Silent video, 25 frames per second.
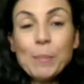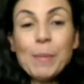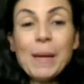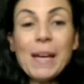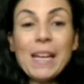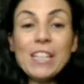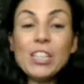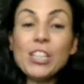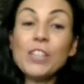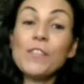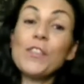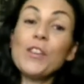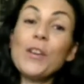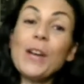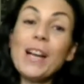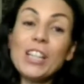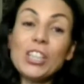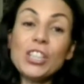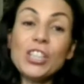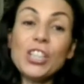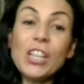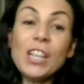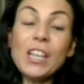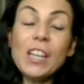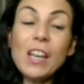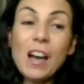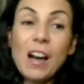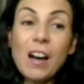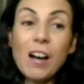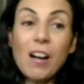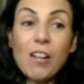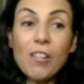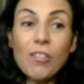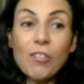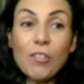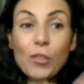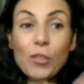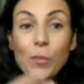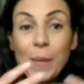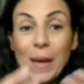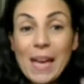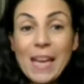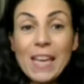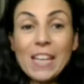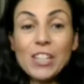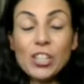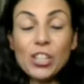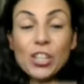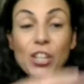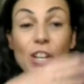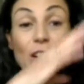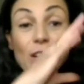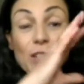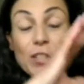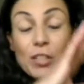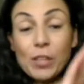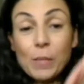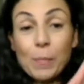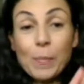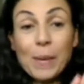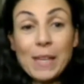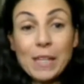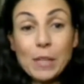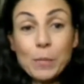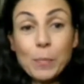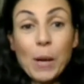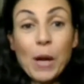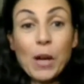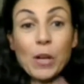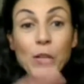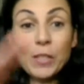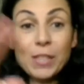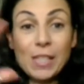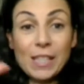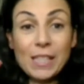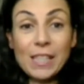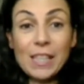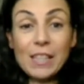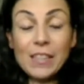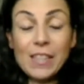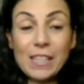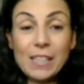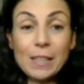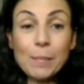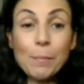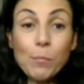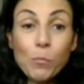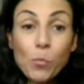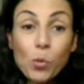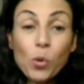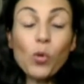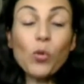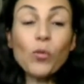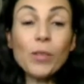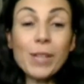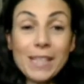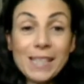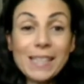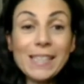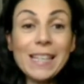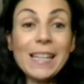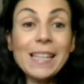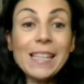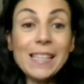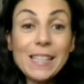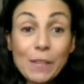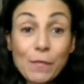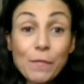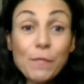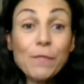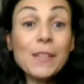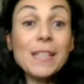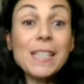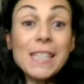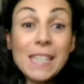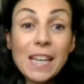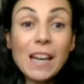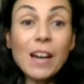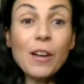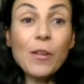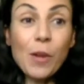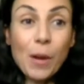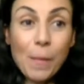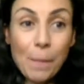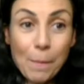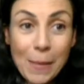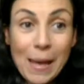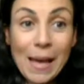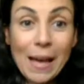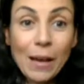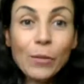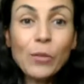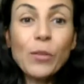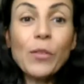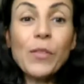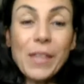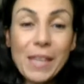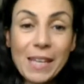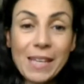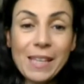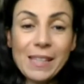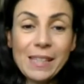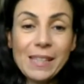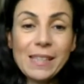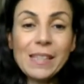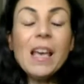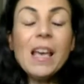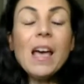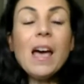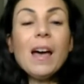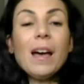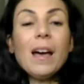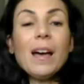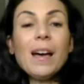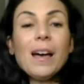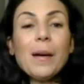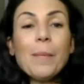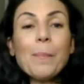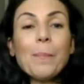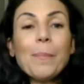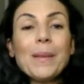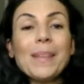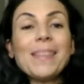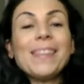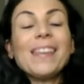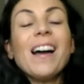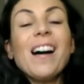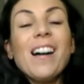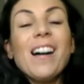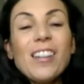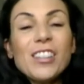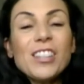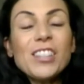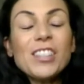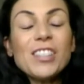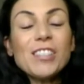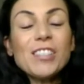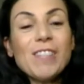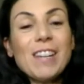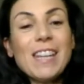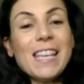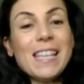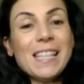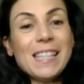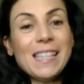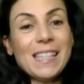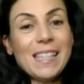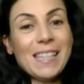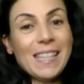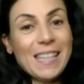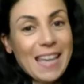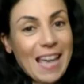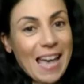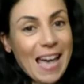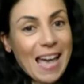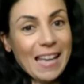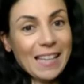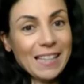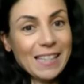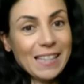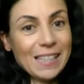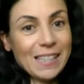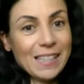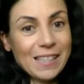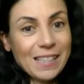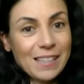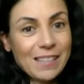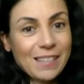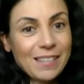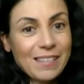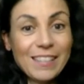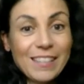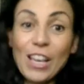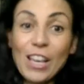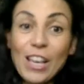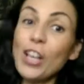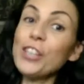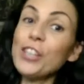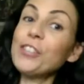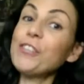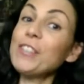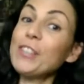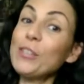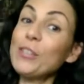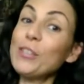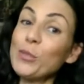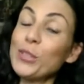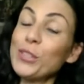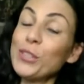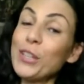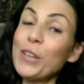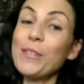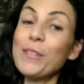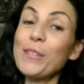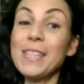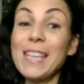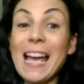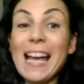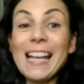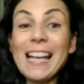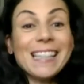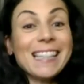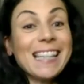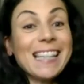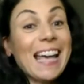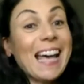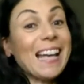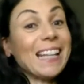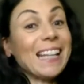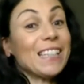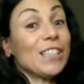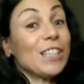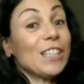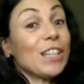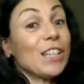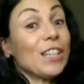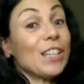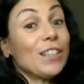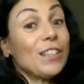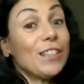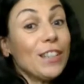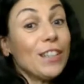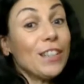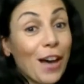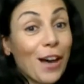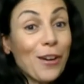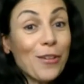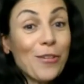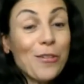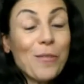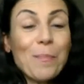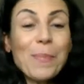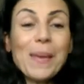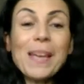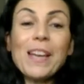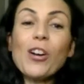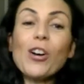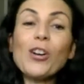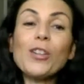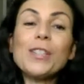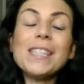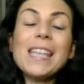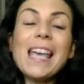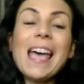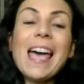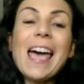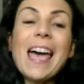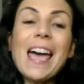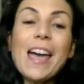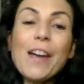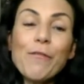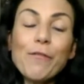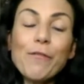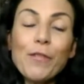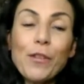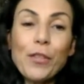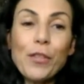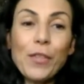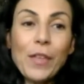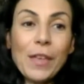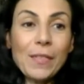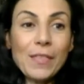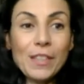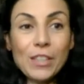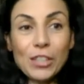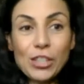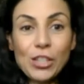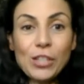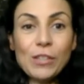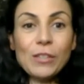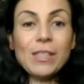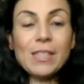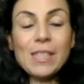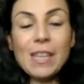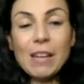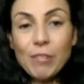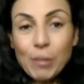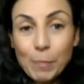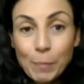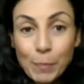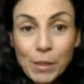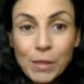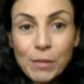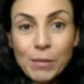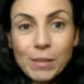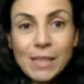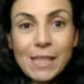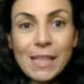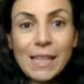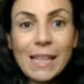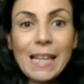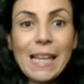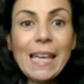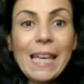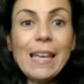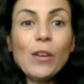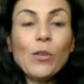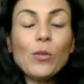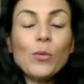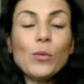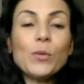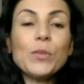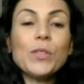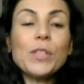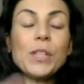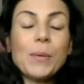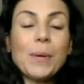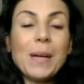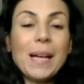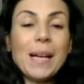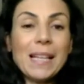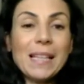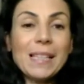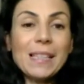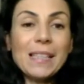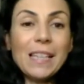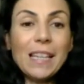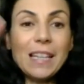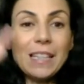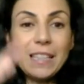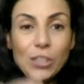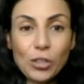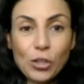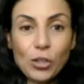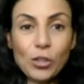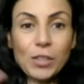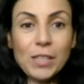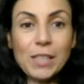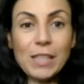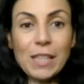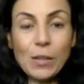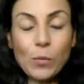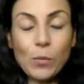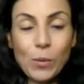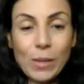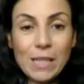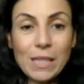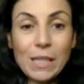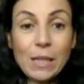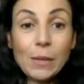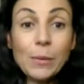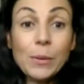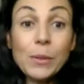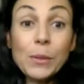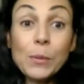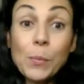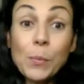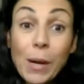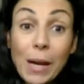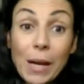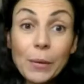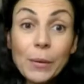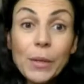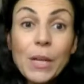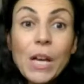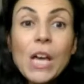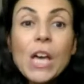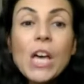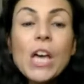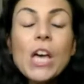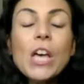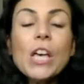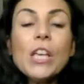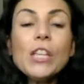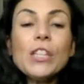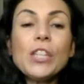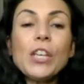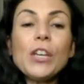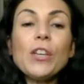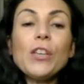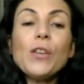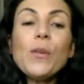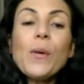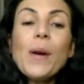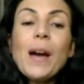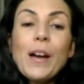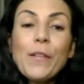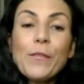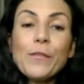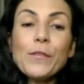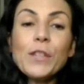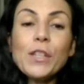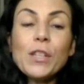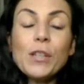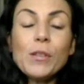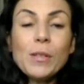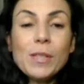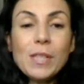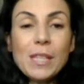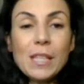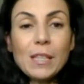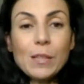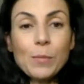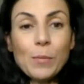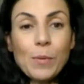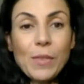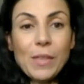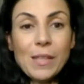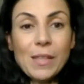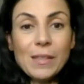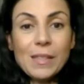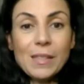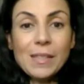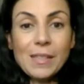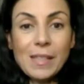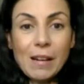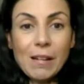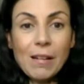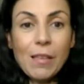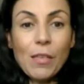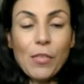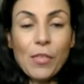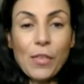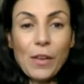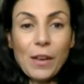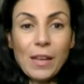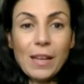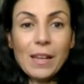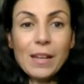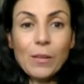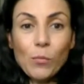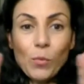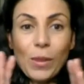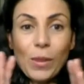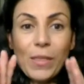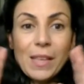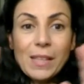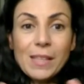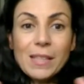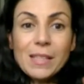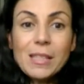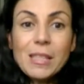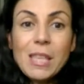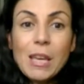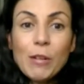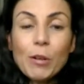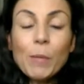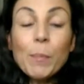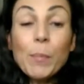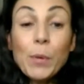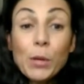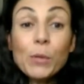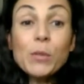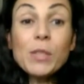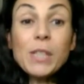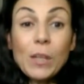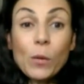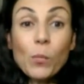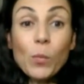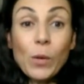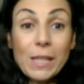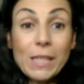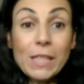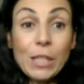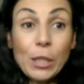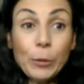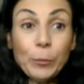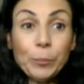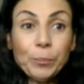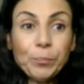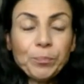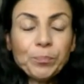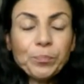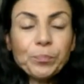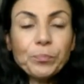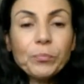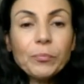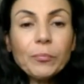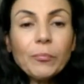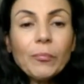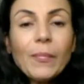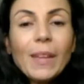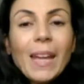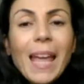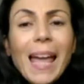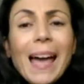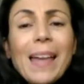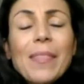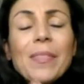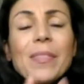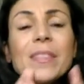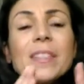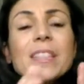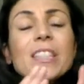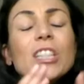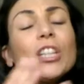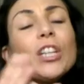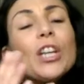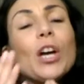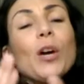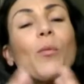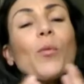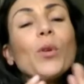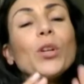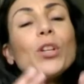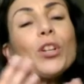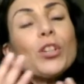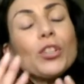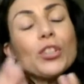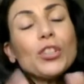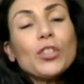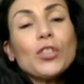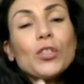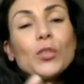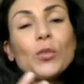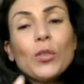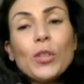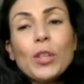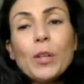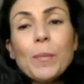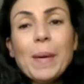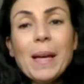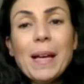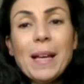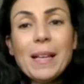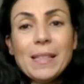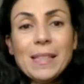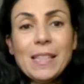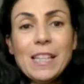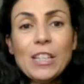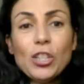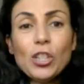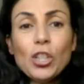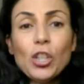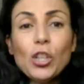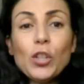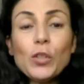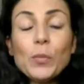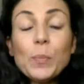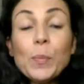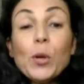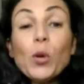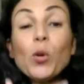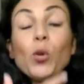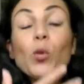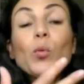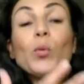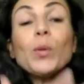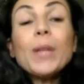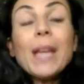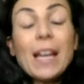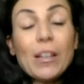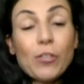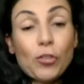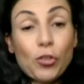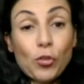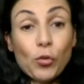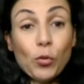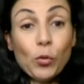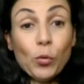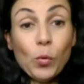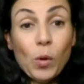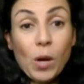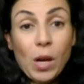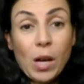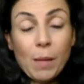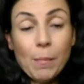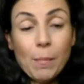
page. If you actually are on the page and you go to the pinned post, there's a more extensive video about this. But the answer is yes. The answer is also yes and no, because everything that's used therapeutically also has a toxic window as well. So you have to use things within with its therapeutic window. And, we're not just talking about essential oils, but all natural